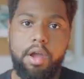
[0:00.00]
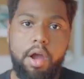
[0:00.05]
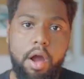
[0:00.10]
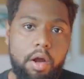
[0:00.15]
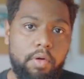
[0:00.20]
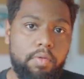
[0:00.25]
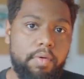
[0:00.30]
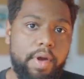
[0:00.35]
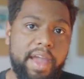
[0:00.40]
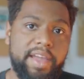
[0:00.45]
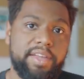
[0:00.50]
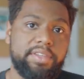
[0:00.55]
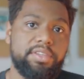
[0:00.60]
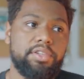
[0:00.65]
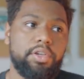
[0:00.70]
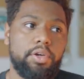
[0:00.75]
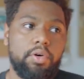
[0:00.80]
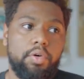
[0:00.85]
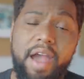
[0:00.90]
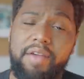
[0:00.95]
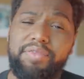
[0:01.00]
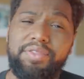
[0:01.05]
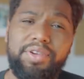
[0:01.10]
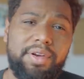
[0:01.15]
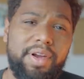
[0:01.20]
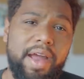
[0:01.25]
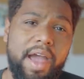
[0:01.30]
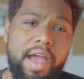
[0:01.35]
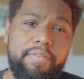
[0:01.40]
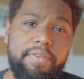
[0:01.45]
All right, so
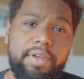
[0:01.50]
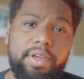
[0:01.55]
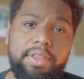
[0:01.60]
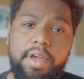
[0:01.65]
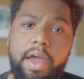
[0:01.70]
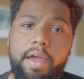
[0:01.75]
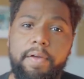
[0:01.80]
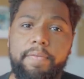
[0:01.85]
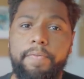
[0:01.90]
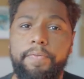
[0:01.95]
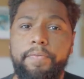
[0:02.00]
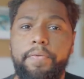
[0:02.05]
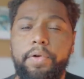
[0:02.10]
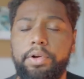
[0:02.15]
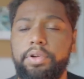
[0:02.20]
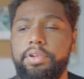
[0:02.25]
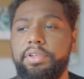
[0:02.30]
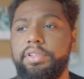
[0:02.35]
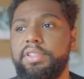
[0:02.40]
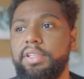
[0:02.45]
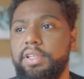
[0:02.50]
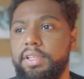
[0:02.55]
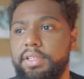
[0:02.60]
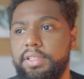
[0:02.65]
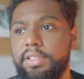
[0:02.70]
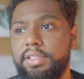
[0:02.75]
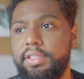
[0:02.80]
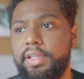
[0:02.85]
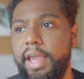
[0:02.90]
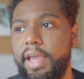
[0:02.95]
after having that first
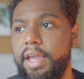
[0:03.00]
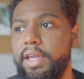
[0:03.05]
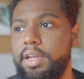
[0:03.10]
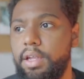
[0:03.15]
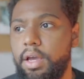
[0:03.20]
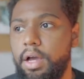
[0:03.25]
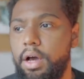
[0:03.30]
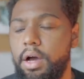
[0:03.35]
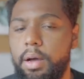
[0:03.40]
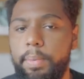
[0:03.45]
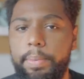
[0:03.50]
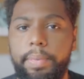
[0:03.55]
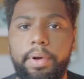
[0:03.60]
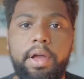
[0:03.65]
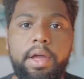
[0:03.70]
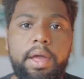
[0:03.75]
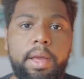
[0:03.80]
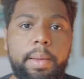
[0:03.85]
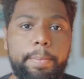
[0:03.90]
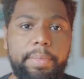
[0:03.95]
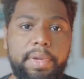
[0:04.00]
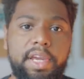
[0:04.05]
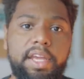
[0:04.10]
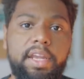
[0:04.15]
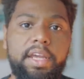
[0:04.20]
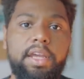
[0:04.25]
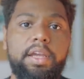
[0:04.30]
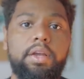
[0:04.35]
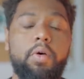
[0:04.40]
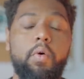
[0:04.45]
stand up
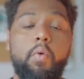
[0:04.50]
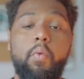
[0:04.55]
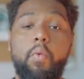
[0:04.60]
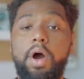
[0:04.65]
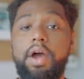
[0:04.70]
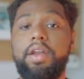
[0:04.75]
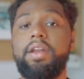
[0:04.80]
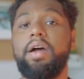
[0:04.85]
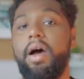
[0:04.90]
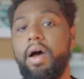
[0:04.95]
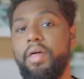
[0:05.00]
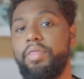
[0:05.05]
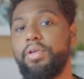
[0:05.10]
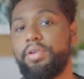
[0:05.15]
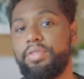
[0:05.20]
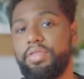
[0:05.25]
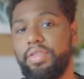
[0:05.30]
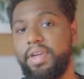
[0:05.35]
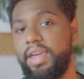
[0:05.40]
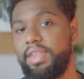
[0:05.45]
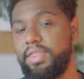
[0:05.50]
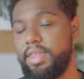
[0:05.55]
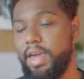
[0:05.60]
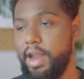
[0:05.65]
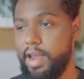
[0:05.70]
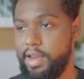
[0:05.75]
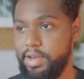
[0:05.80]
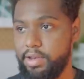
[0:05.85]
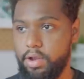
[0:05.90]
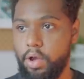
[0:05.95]
meeting, one other thing
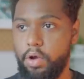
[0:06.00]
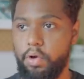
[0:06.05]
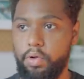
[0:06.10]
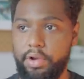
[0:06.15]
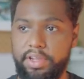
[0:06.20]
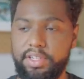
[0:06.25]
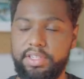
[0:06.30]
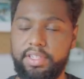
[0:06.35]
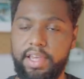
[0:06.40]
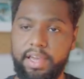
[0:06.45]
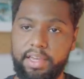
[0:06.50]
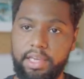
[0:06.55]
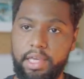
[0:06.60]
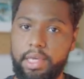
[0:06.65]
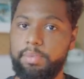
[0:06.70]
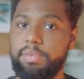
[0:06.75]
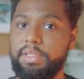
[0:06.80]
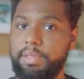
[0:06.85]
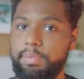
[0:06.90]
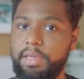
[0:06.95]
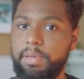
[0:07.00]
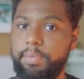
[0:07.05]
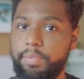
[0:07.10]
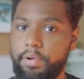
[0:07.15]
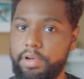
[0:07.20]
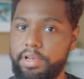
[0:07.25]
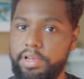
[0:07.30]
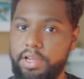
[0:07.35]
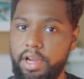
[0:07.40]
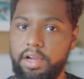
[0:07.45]
that I noticed that keeps me
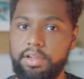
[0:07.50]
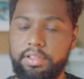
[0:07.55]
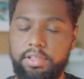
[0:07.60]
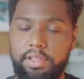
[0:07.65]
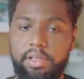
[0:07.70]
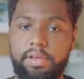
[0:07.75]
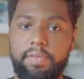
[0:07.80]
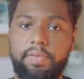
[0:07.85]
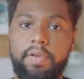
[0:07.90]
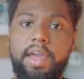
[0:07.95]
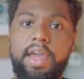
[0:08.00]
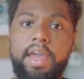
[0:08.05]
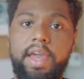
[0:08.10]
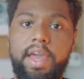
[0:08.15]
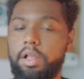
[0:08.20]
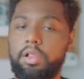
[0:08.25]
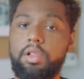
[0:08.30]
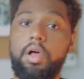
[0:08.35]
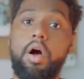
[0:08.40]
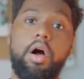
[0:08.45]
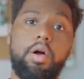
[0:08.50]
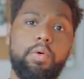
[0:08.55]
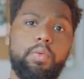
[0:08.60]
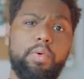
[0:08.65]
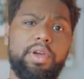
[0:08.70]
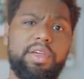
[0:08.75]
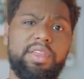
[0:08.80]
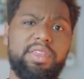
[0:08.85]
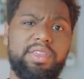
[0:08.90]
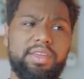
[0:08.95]
productive, along
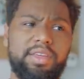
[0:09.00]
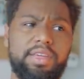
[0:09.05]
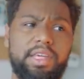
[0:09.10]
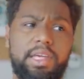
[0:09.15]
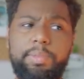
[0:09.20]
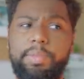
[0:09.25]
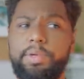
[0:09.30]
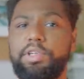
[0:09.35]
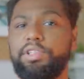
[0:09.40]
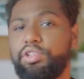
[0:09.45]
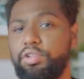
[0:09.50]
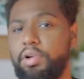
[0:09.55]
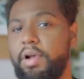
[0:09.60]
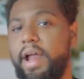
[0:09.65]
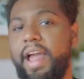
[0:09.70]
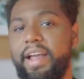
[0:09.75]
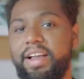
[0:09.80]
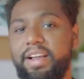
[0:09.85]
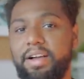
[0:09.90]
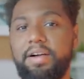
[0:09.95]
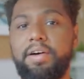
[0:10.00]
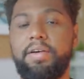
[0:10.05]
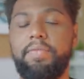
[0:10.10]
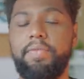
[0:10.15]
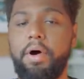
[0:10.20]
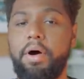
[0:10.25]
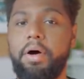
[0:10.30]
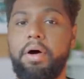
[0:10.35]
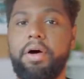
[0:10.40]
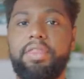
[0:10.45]
with keeping track
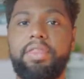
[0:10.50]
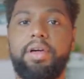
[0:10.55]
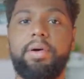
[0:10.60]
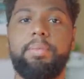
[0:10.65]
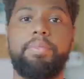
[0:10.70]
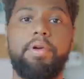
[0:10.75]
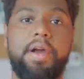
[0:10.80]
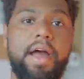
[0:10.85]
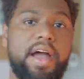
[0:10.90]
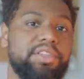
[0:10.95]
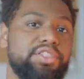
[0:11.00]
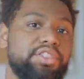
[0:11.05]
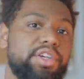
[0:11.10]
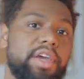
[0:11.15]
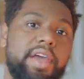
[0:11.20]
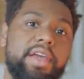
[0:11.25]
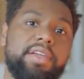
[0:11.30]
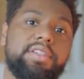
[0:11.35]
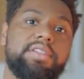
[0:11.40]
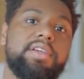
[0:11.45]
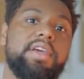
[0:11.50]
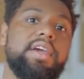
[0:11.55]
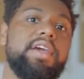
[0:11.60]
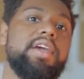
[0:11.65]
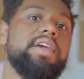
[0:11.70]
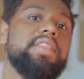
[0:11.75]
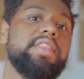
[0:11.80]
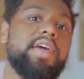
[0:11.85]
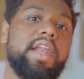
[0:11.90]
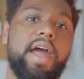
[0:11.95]
of all the projects
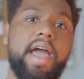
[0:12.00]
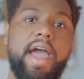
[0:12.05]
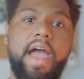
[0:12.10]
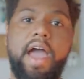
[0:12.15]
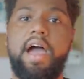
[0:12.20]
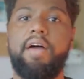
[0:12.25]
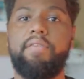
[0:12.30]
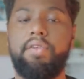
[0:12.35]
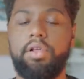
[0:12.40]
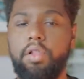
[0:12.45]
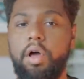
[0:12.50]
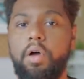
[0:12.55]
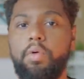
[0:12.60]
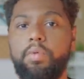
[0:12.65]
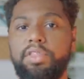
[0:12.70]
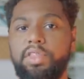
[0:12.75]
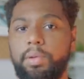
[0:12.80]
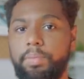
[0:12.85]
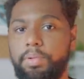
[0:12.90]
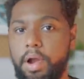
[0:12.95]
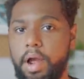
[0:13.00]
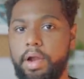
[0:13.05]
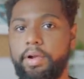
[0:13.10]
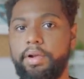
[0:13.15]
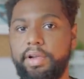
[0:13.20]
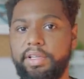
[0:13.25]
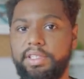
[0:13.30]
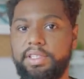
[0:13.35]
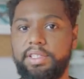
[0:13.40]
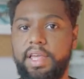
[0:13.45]
that I have, along with the
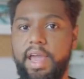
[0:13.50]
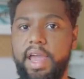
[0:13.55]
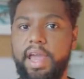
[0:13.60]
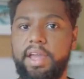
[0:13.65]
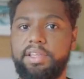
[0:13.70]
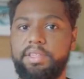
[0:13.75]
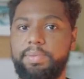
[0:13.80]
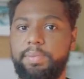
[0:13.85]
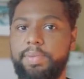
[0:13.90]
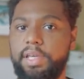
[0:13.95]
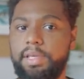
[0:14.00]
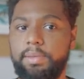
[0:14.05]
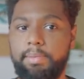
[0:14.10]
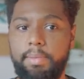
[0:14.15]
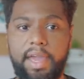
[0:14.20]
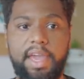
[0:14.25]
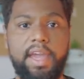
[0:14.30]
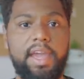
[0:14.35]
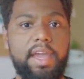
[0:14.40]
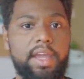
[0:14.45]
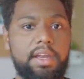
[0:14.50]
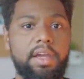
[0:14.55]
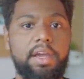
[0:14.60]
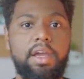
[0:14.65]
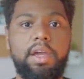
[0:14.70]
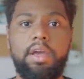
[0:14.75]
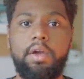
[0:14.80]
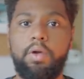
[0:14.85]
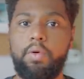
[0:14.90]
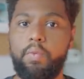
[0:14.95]
progress that is being made,
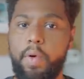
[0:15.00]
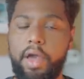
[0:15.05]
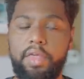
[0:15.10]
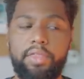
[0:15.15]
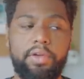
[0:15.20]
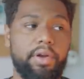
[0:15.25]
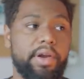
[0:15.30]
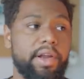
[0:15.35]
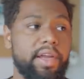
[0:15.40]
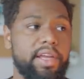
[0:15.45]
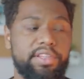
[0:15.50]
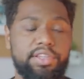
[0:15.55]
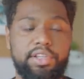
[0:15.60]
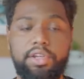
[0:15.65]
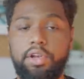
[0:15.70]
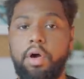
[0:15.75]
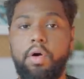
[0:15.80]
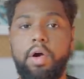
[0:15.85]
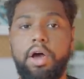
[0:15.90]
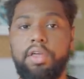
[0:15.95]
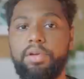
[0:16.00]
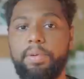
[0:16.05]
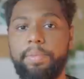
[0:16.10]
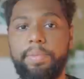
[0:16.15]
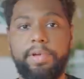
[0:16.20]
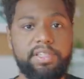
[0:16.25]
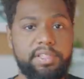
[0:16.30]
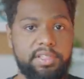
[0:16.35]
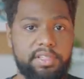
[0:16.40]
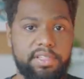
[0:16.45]
whether it's, you know, other
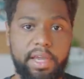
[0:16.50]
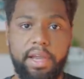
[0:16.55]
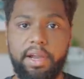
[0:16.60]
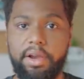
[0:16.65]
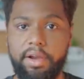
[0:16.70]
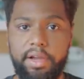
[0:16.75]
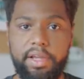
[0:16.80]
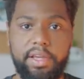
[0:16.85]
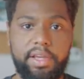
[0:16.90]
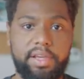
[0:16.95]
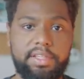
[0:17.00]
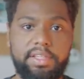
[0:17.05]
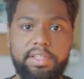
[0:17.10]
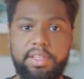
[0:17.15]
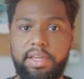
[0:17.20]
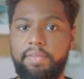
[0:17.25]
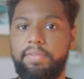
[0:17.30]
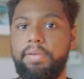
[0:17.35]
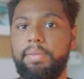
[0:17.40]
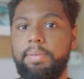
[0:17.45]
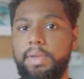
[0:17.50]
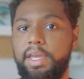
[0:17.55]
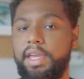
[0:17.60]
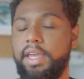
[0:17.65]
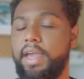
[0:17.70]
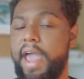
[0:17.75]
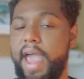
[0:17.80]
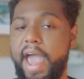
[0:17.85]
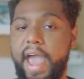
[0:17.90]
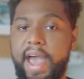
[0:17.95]
business areas giving
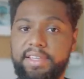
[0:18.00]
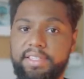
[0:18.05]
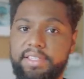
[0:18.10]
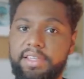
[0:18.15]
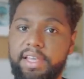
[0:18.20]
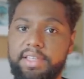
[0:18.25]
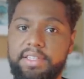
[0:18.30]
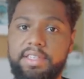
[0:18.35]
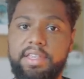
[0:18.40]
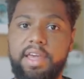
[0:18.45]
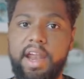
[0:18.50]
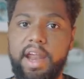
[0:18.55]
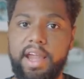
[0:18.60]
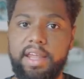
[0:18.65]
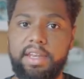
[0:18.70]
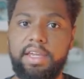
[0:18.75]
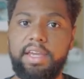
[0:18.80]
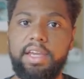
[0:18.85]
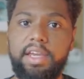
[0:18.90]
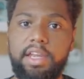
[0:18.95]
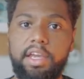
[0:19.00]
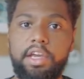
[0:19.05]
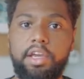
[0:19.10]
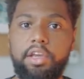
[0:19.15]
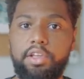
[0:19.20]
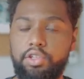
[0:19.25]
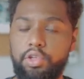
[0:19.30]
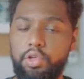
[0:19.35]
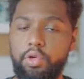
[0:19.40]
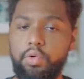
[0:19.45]
me assets that I need
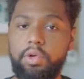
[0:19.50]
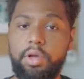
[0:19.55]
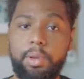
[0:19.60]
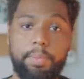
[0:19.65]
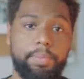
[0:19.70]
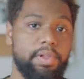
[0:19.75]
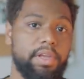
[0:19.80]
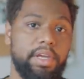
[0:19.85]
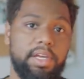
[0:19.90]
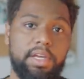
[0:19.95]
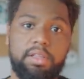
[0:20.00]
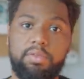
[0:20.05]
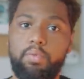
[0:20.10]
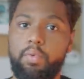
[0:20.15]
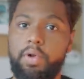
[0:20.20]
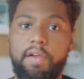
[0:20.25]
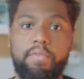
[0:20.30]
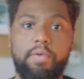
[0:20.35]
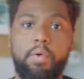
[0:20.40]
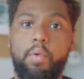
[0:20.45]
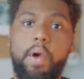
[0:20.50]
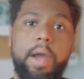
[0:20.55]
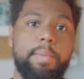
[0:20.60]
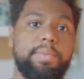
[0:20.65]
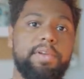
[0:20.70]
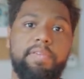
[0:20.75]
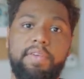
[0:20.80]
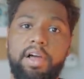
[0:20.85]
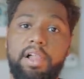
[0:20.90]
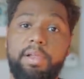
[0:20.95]
to complete whatever
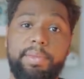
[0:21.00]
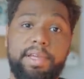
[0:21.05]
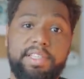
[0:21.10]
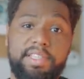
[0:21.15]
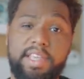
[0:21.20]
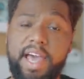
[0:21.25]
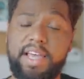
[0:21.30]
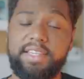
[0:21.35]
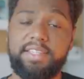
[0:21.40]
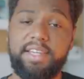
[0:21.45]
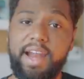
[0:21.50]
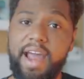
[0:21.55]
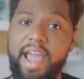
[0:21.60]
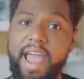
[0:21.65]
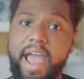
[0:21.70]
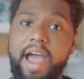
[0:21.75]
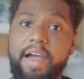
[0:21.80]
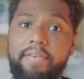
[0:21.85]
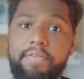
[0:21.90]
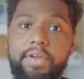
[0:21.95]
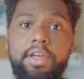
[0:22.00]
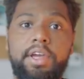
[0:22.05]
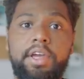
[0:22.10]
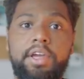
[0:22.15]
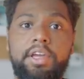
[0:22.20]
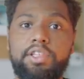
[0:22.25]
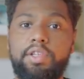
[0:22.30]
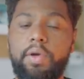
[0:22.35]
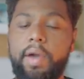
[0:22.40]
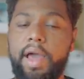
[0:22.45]
web development task that I have.
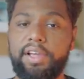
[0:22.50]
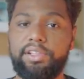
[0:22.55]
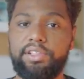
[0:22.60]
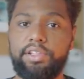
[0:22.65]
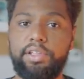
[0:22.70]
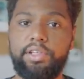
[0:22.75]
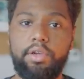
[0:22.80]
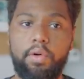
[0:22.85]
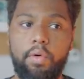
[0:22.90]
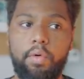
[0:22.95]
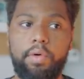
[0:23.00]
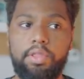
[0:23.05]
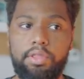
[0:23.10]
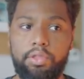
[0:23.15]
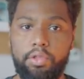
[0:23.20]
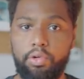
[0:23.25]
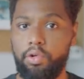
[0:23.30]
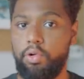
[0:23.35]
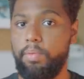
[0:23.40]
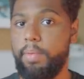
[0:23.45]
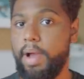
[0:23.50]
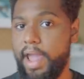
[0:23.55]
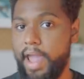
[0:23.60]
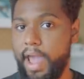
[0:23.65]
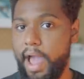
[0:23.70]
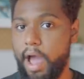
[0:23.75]
So actually going through my